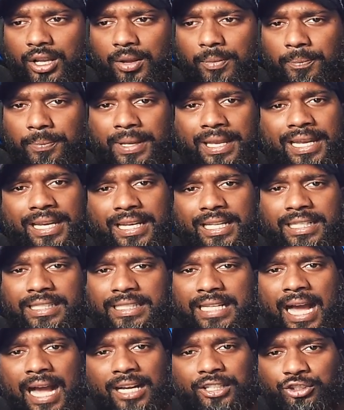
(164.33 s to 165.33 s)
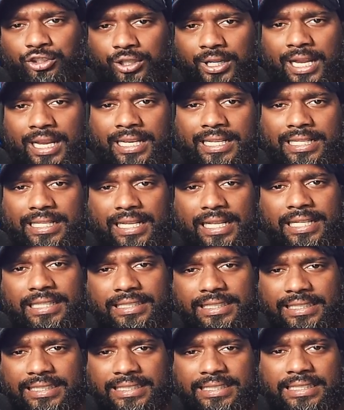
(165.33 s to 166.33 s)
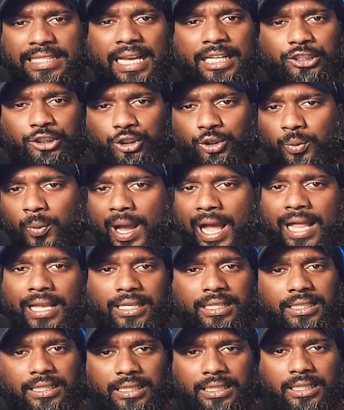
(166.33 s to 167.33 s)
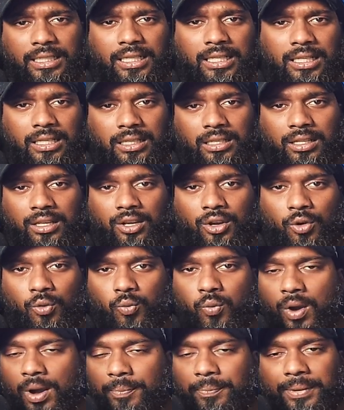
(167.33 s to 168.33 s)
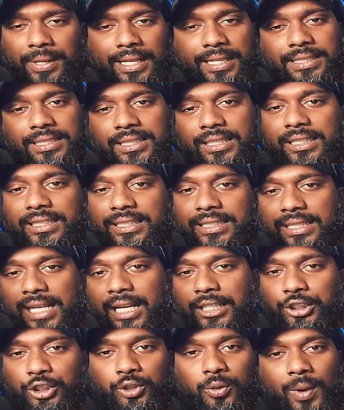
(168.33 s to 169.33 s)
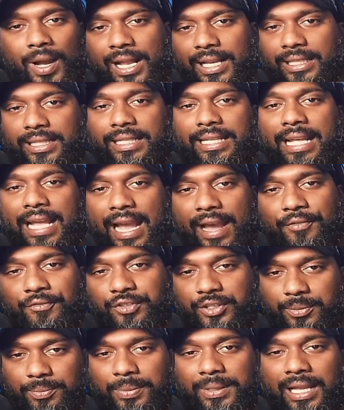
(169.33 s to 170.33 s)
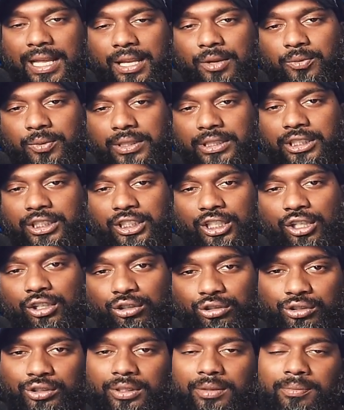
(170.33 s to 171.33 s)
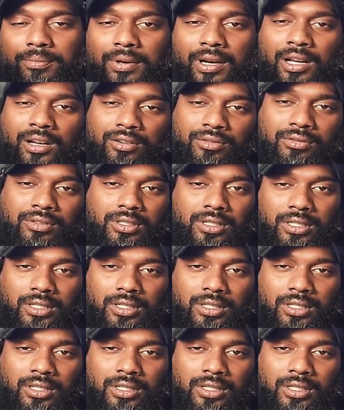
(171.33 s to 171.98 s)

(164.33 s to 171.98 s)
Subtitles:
being indoctrinated into sexuality. What place does sexuality have to play with children, bro?